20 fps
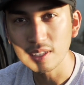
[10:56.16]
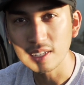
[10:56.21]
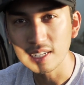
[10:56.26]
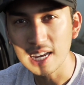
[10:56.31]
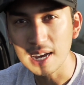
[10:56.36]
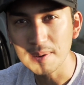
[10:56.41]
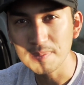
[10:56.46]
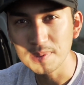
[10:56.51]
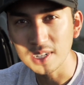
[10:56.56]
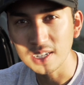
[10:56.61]

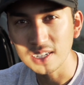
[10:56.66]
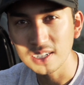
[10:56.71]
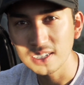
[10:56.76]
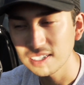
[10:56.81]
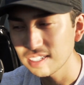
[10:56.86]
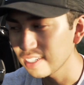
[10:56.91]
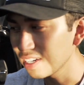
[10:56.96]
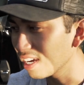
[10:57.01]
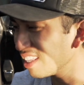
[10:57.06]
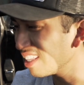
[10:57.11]
adapter
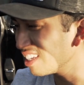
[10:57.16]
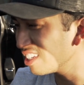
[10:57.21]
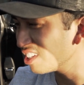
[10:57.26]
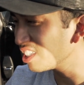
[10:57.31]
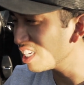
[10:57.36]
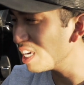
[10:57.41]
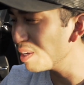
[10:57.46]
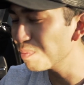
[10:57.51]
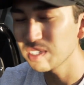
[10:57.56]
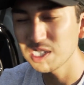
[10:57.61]
and then
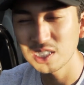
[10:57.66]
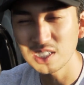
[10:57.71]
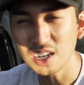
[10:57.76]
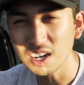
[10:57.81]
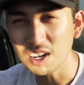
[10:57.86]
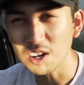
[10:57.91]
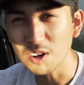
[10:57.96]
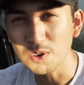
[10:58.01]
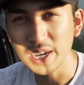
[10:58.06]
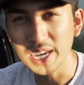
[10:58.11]
just keep the
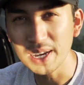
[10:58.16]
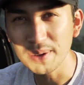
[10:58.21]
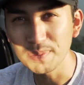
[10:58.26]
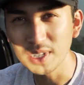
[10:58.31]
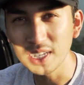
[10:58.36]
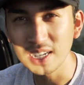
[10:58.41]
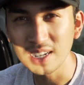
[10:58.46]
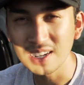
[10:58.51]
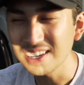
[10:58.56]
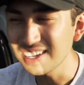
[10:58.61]
stock OEM
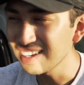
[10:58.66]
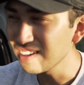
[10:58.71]
look.